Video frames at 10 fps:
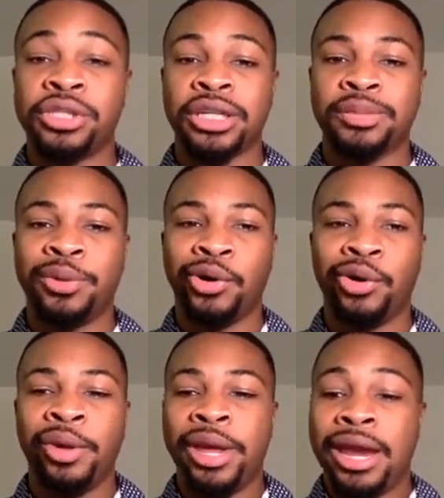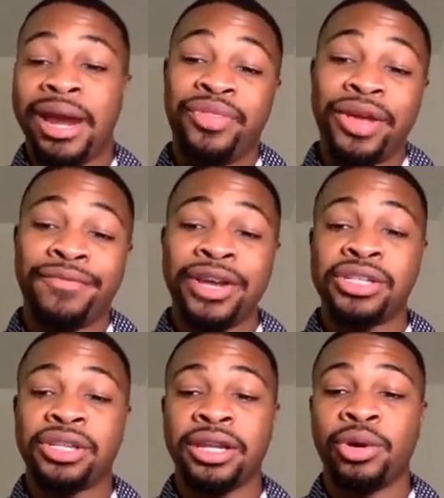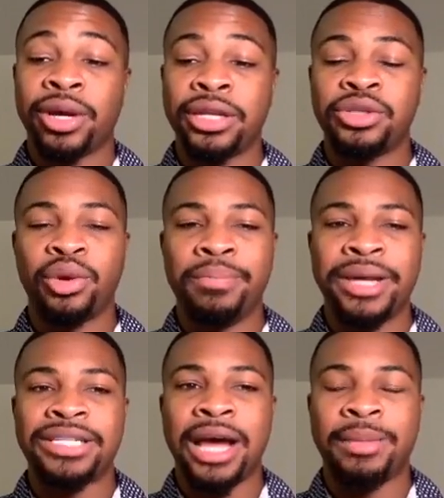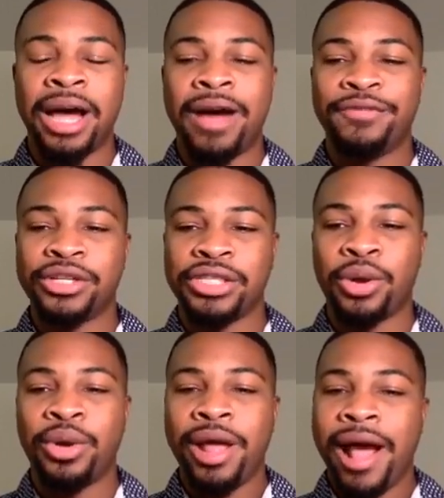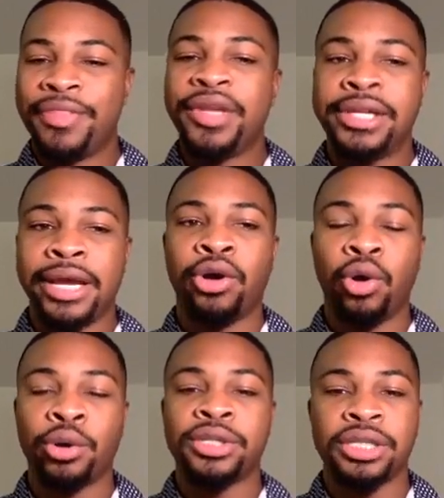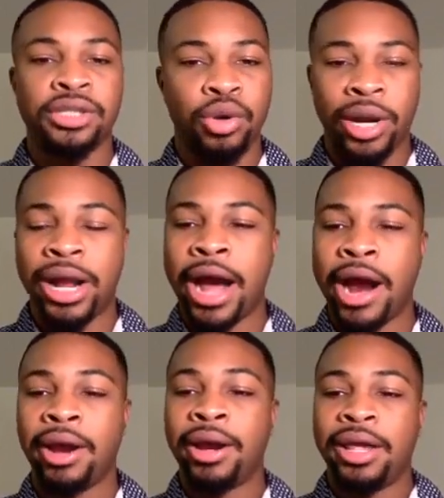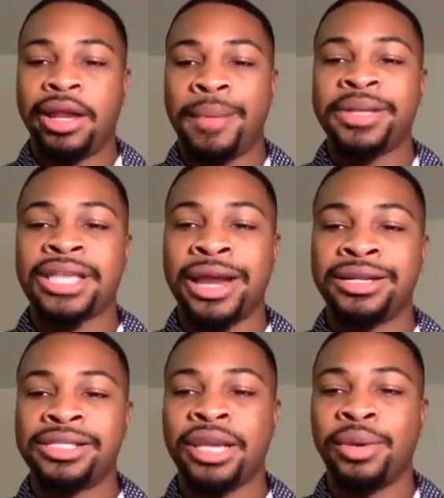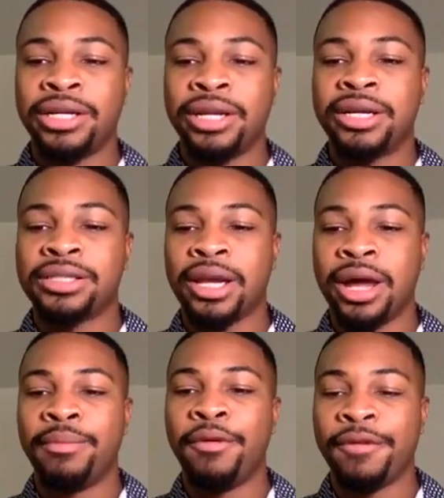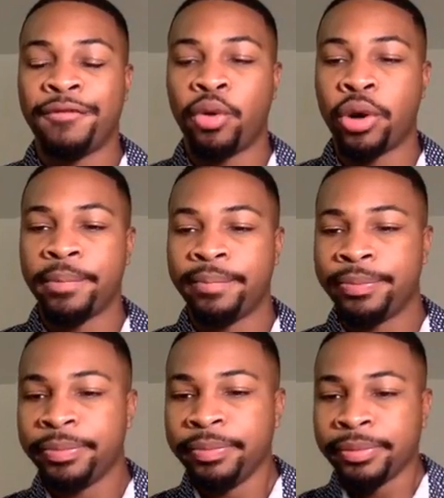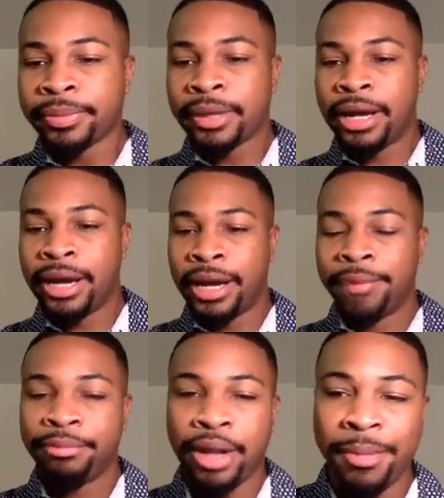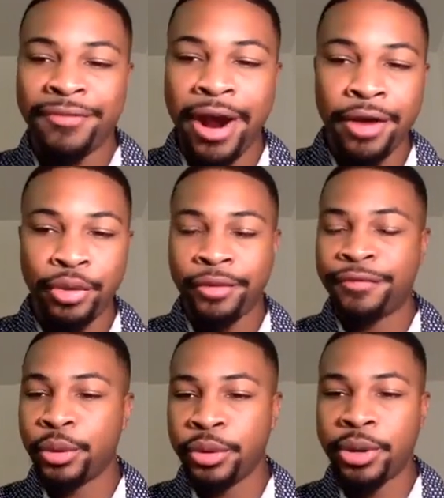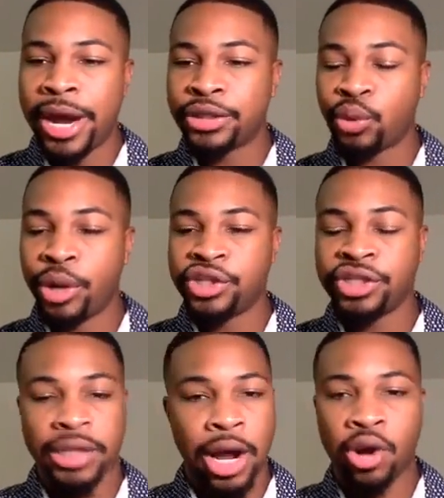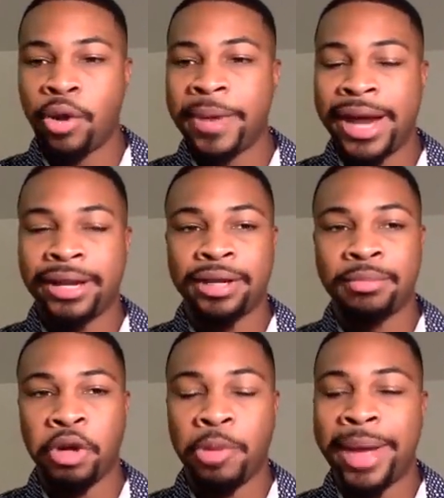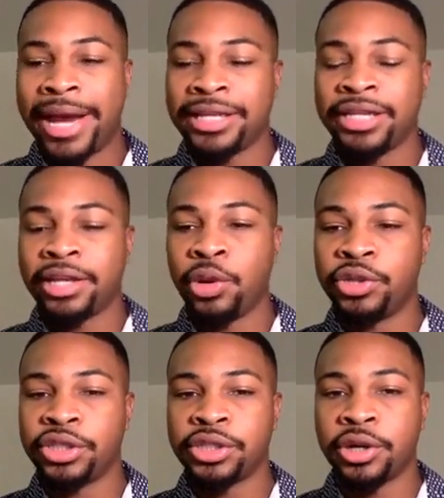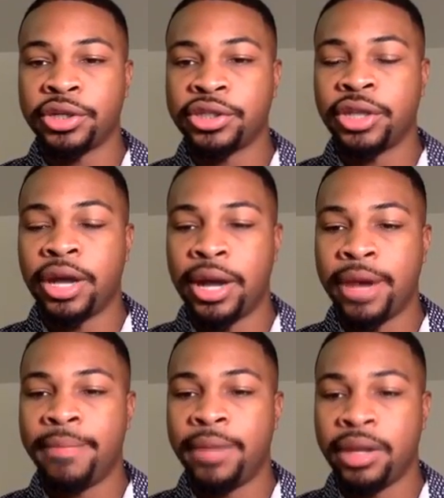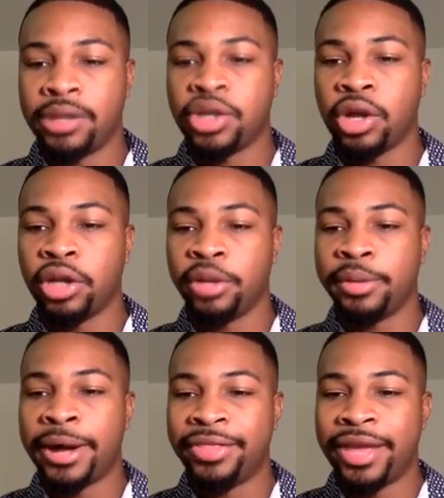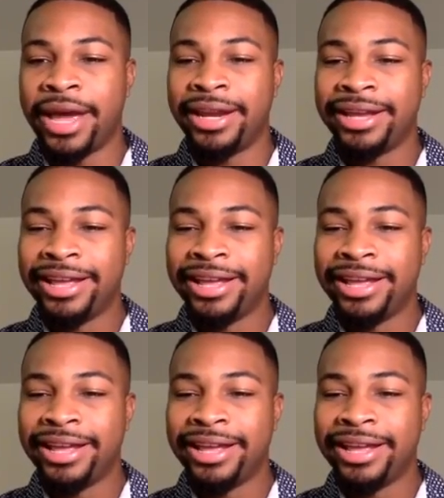Bowl, and I think eventually they'll get into a big-time conference. So I think Dana Holgerson is a great hire, and I'm excited to see what he does moving forward. Let me fire through a few of you guys' questions, and I'll go back into the coaching search and talk a little bit about that.